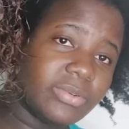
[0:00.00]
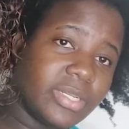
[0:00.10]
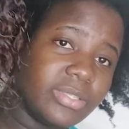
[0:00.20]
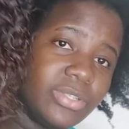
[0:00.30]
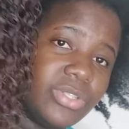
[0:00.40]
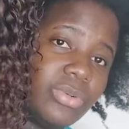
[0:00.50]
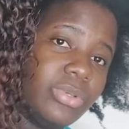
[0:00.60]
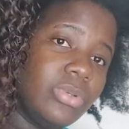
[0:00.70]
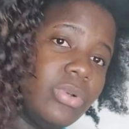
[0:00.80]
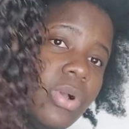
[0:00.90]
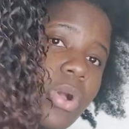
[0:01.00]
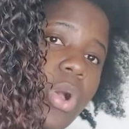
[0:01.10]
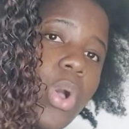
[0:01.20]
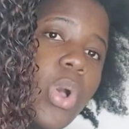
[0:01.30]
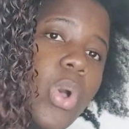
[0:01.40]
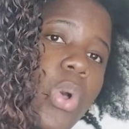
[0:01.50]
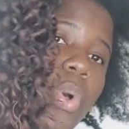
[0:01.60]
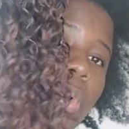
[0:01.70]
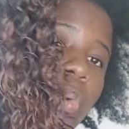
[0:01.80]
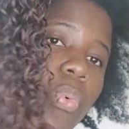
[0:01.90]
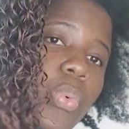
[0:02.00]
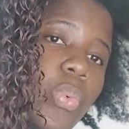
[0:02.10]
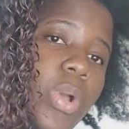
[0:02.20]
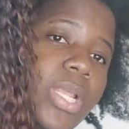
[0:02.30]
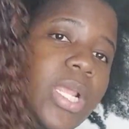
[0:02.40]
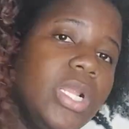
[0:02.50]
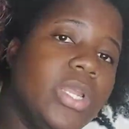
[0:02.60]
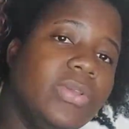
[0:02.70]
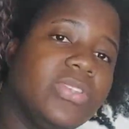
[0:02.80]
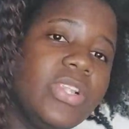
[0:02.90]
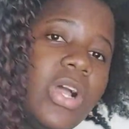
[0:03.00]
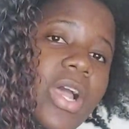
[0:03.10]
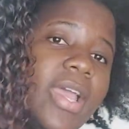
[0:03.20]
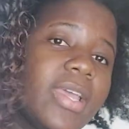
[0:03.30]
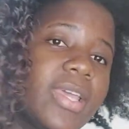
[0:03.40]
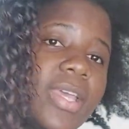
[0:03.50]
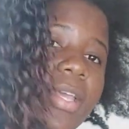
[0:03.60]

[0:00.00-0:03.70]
wanted to show you what it looks like.